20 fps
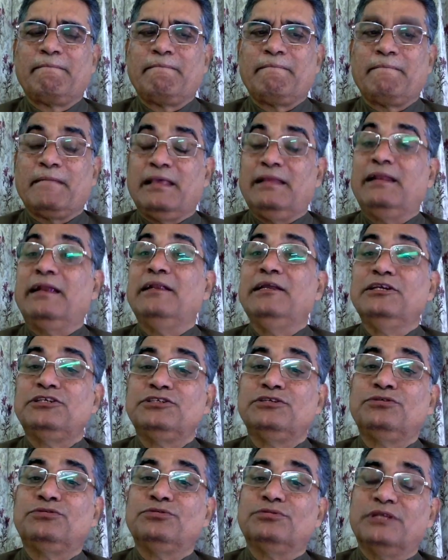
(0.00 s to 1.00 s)
In
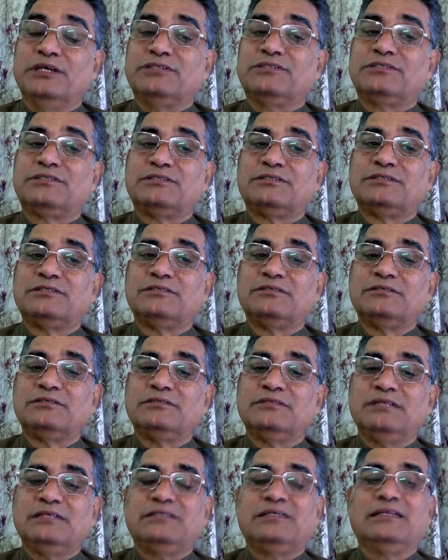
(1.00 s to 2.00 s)
addition to this,
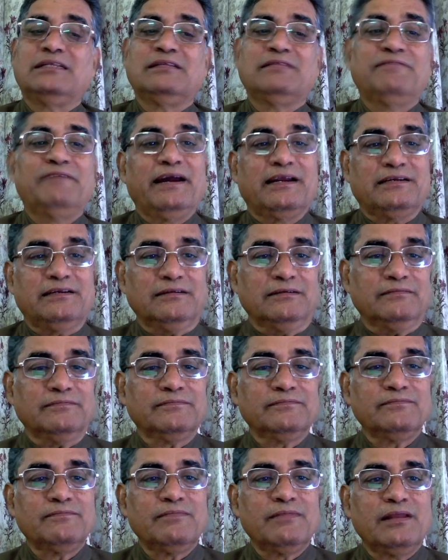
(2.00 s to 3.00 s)
there's another factor.
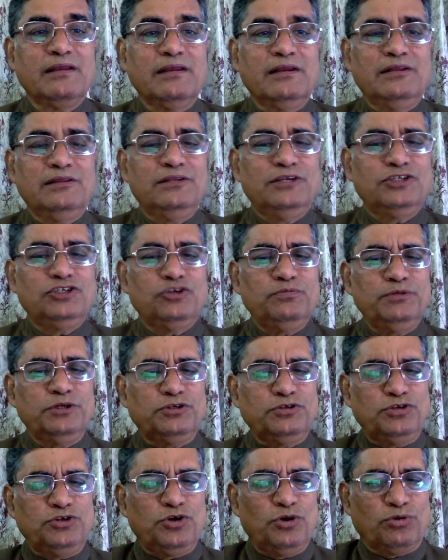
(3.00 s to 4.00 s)
There should be a
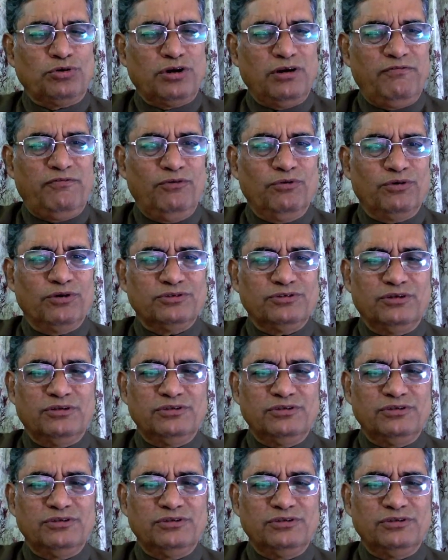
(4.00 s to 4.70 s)
total focus on